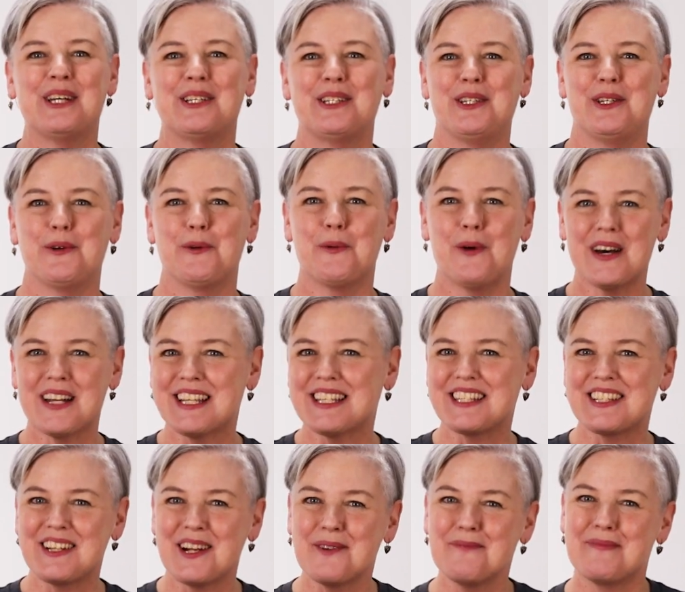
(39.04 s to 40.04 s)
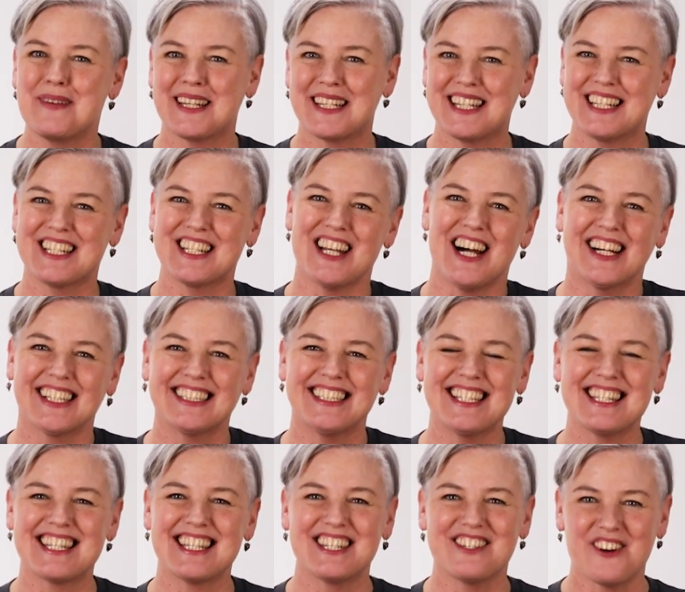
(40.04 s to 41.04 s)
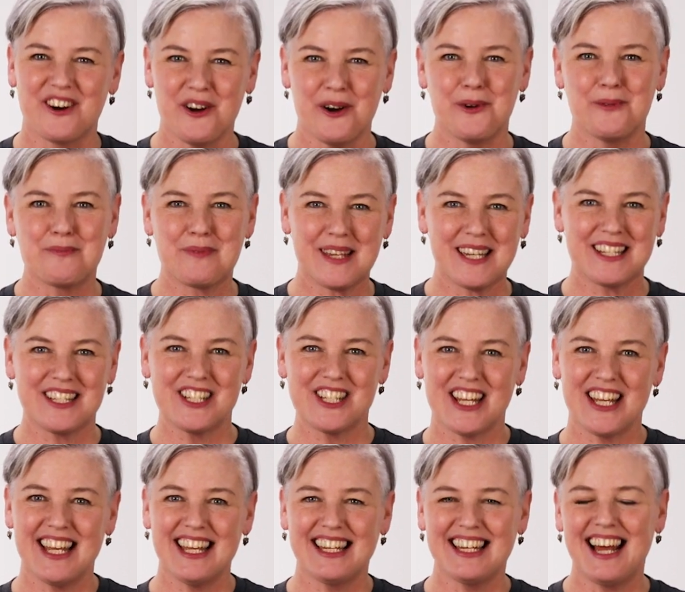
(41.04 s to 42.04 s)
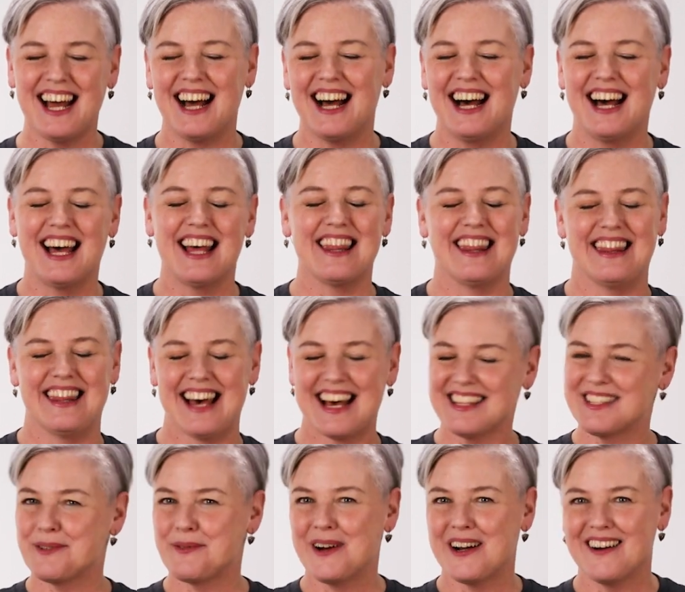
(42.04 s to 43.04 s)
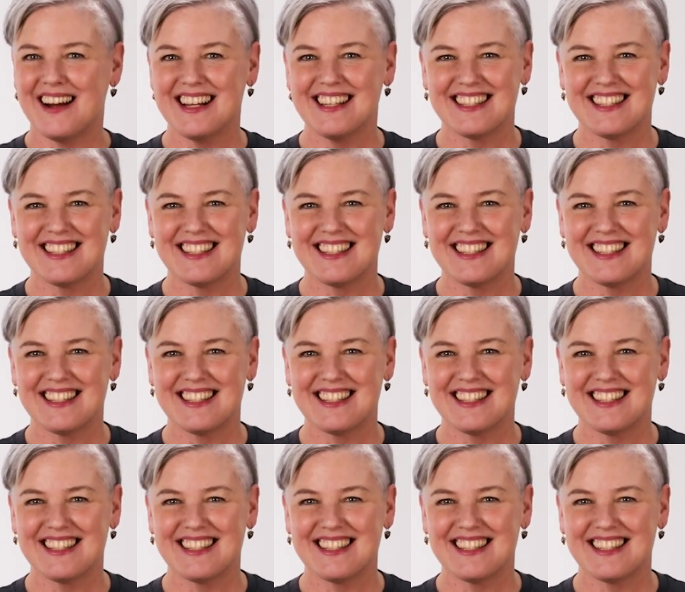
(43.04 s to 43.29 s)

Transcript: you want to start making chocolates in your home kitchen? That's where I